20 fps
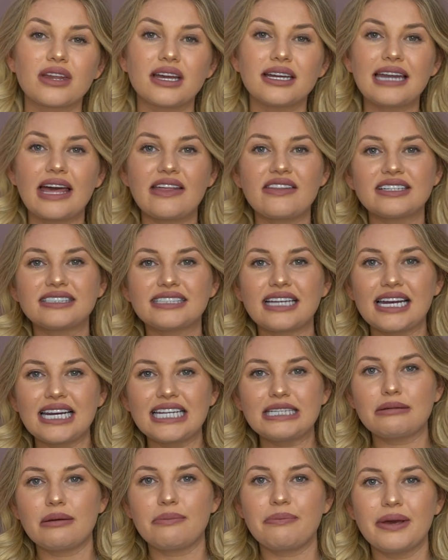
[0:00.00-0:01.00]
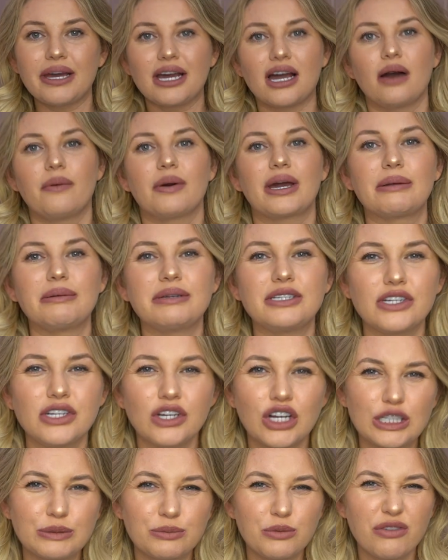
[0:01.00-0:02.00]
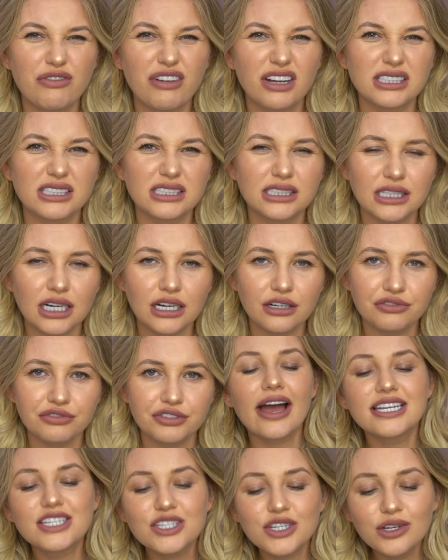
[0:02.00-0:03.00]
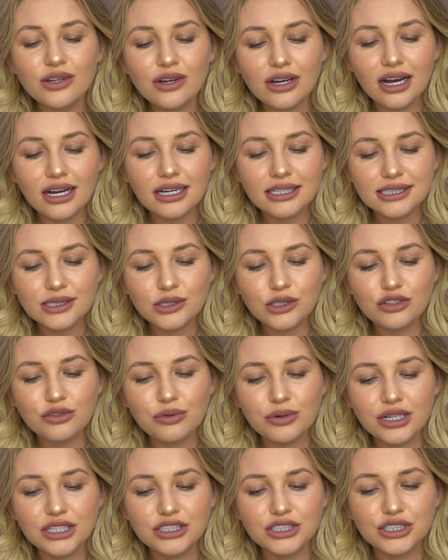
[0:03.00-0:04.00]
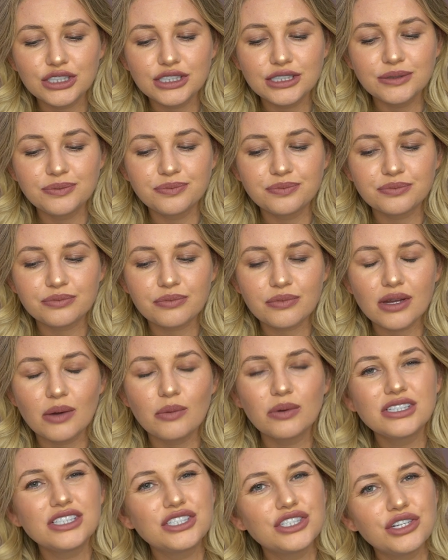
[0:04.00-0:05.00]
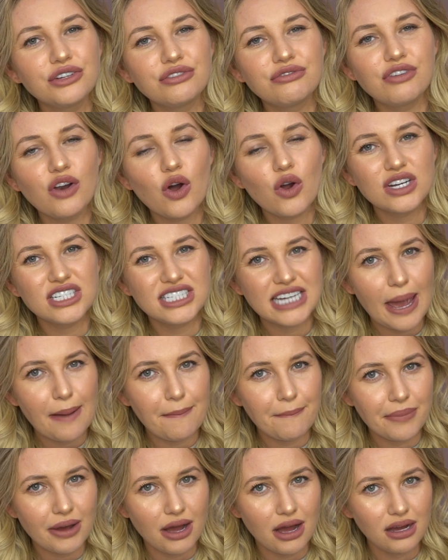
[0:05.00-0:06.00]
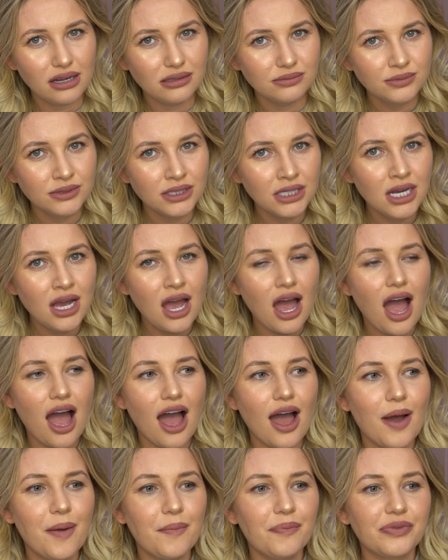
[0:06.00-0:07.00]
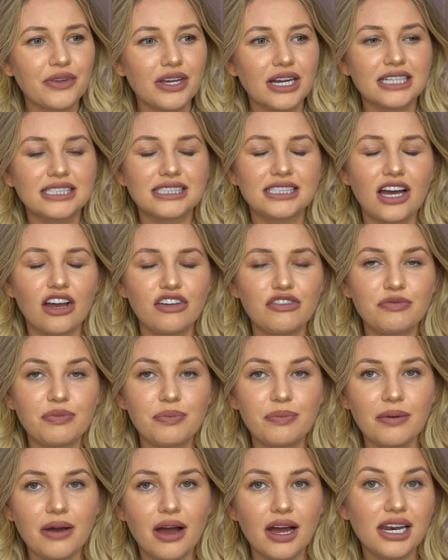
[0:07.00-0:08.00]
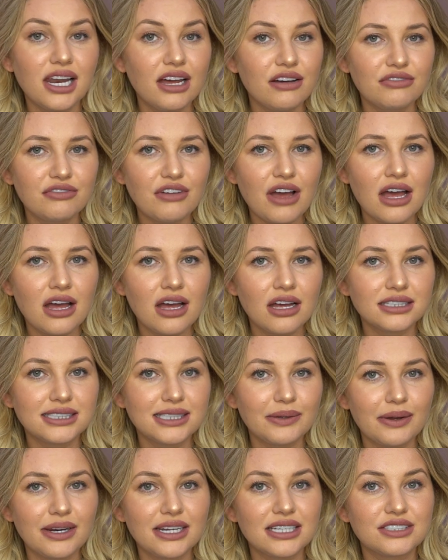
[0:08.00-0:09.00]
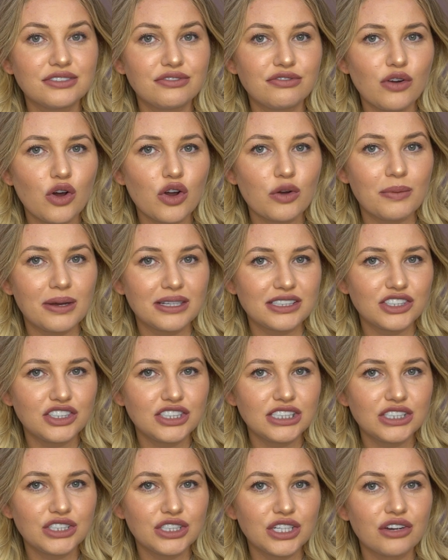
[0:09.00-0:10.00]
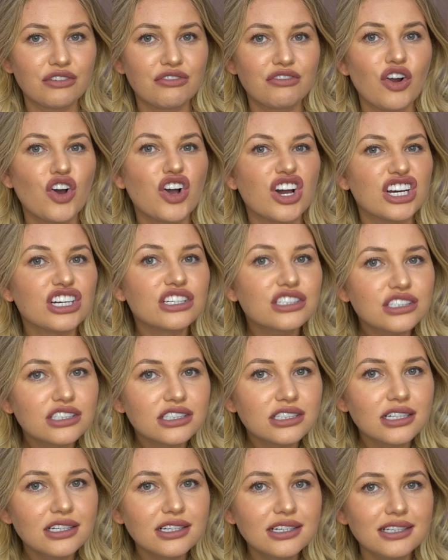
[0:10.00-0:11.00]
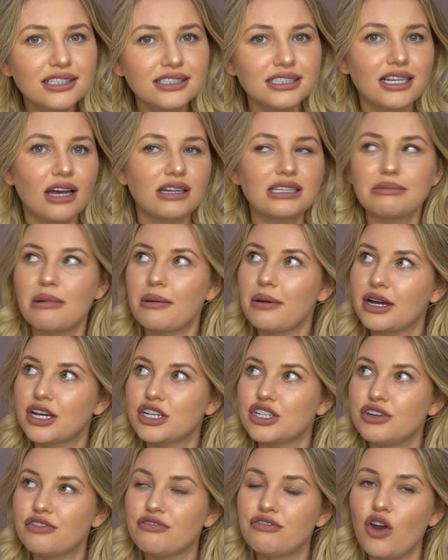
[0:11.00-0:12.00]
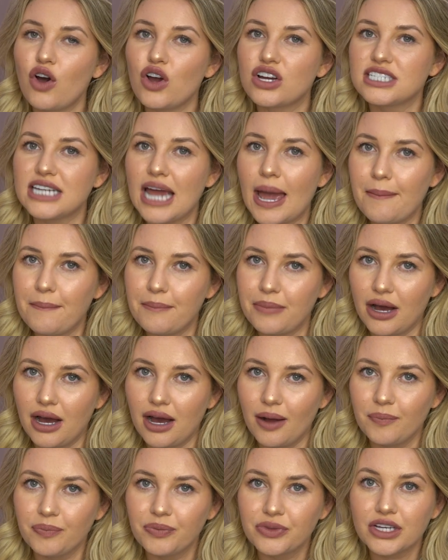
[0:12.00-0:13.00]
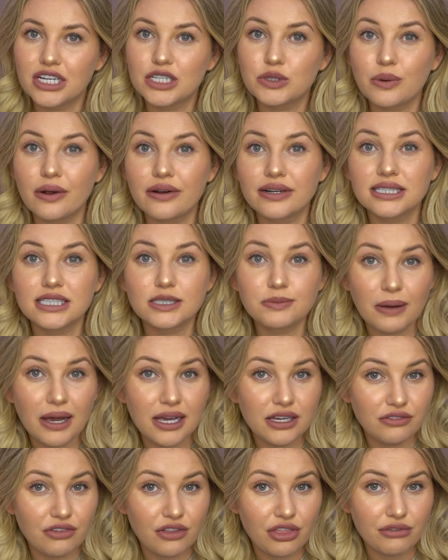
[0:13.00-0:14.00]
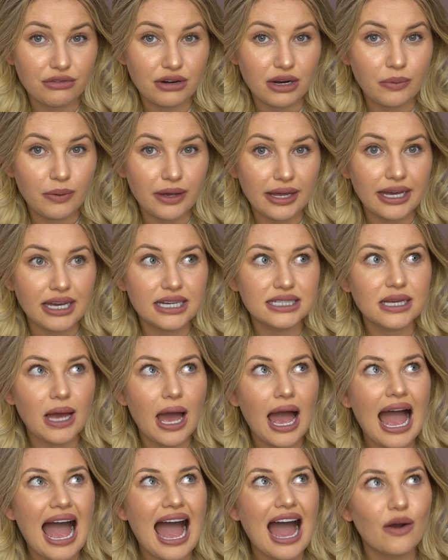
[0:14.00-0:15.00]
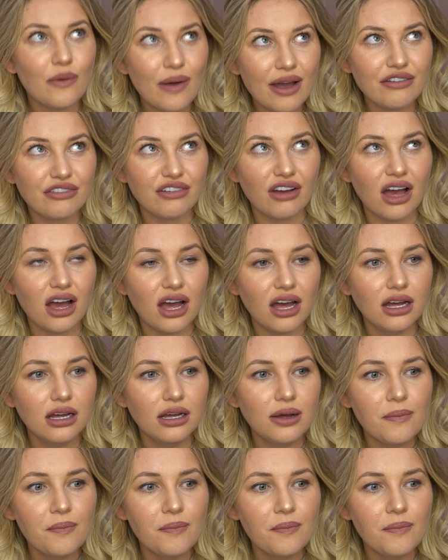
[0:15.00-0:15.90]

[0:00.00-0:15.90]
Now that Stanley's a bit bigger, we're going to be doing lots more fun stuff. I wanted to do Vlogtember, because I love Zoella's Vlogmas and she's doing Vlogust. So I thought maybe I could do Vlogtember, because we're in Spain for 3 weeks. However,